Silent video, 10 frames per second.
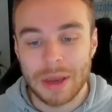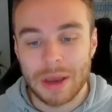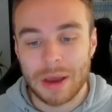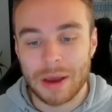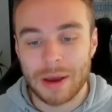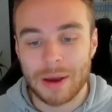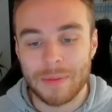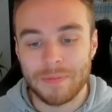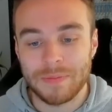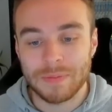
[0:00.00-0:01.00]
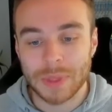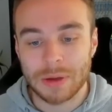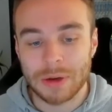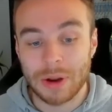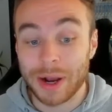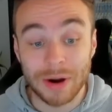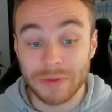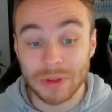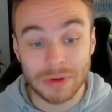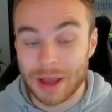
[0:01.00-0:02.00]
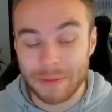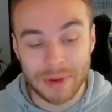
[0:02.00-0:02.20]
No, I can't even do that.